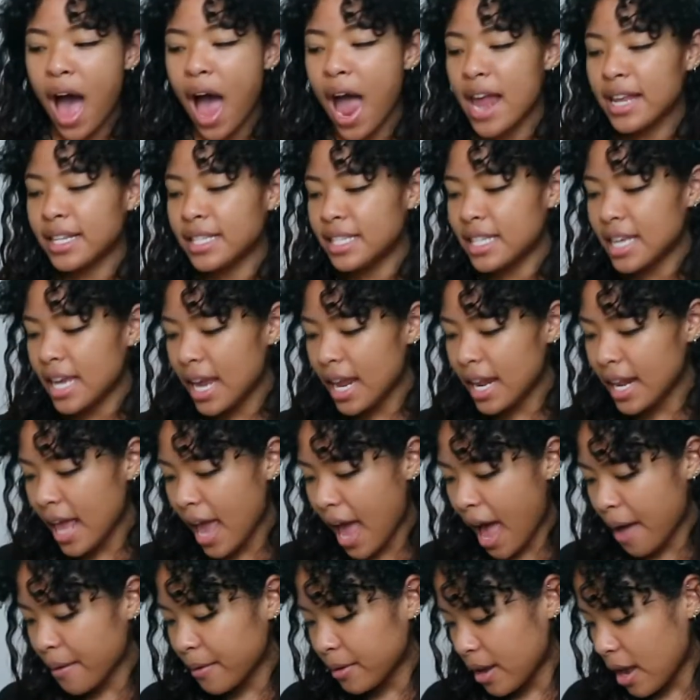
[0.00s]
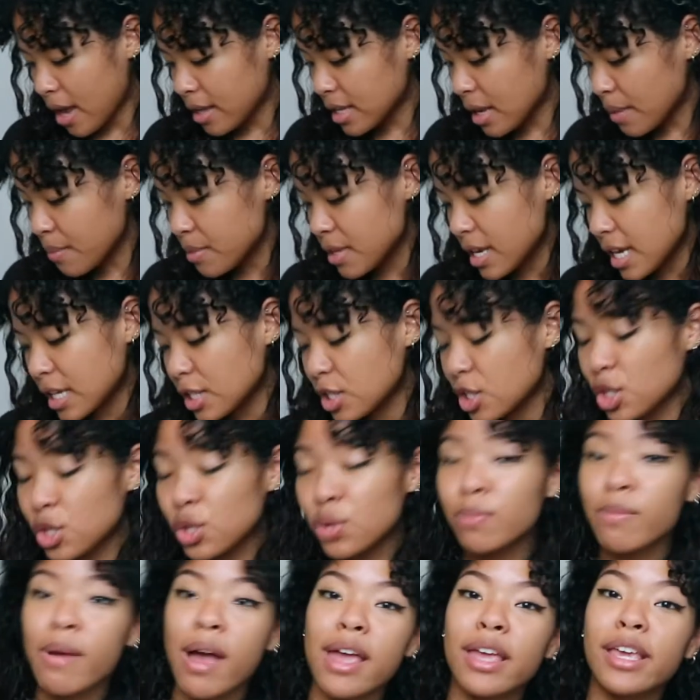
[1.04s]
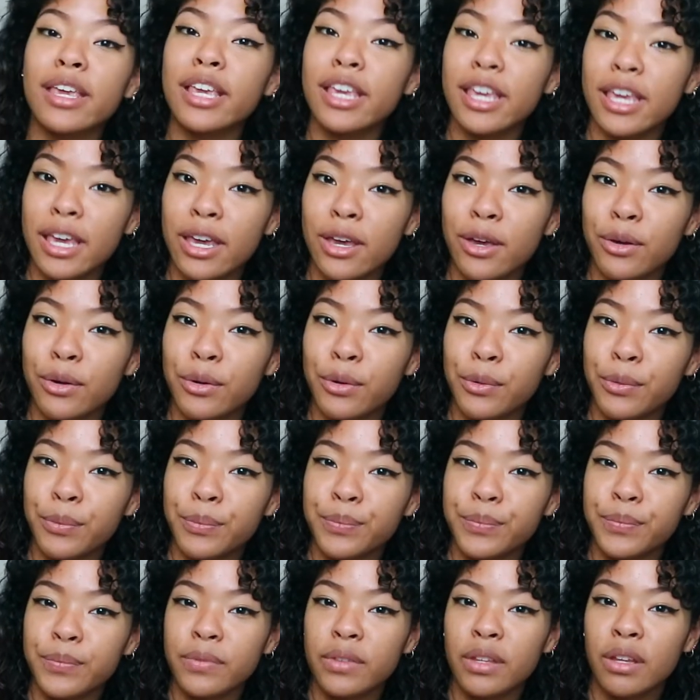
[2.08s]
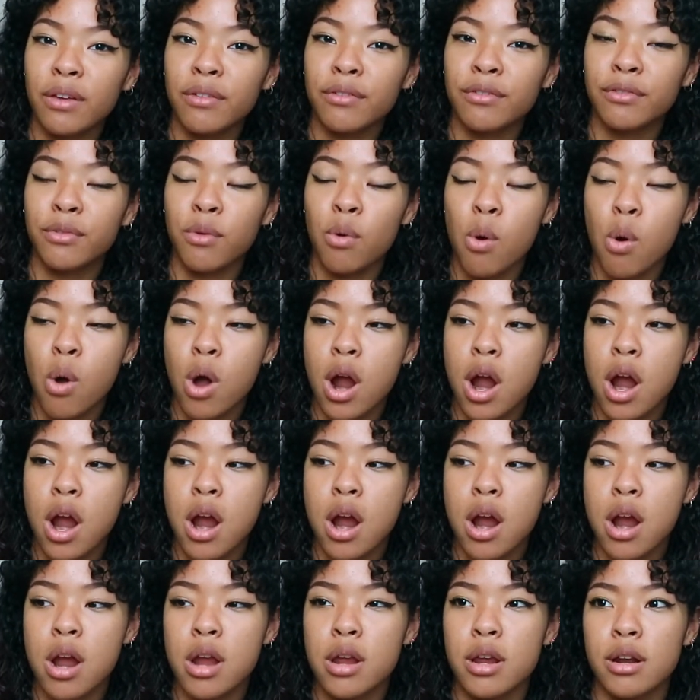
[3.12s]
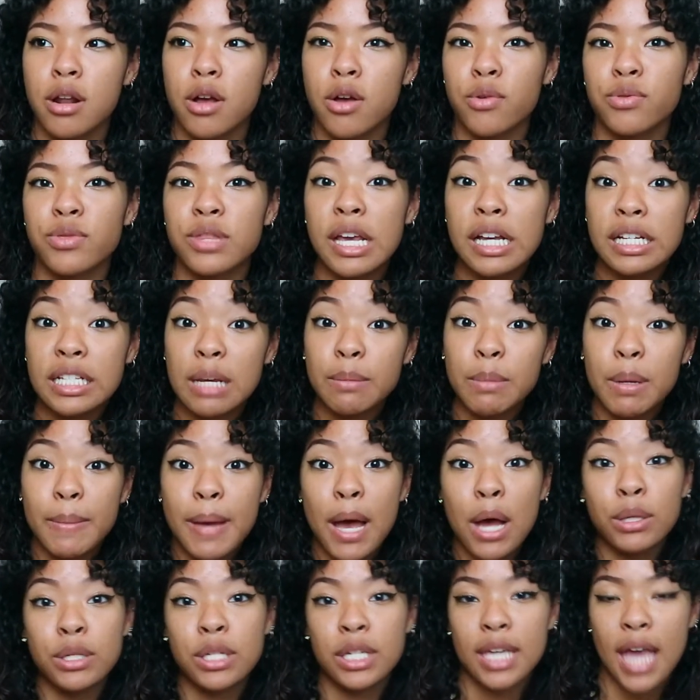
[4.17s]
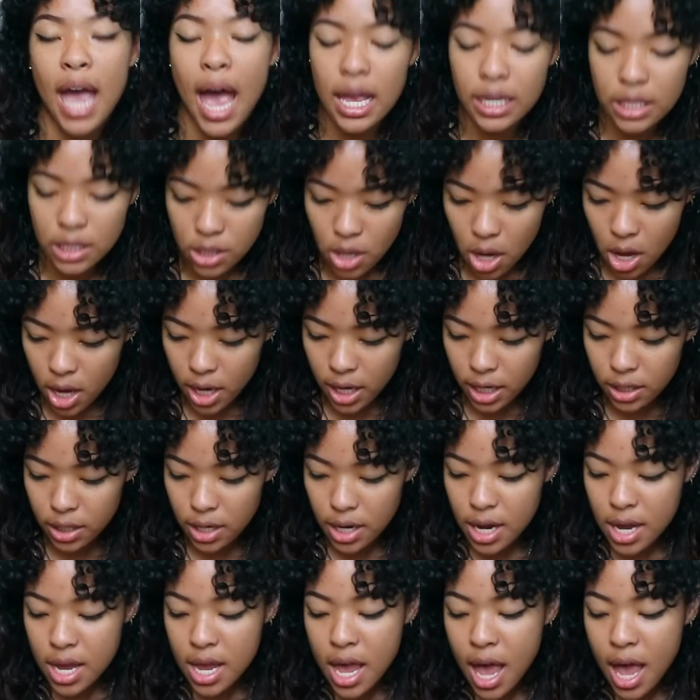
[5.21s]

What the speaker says: I did add something to my queue for, you know, things I'm about to cast on.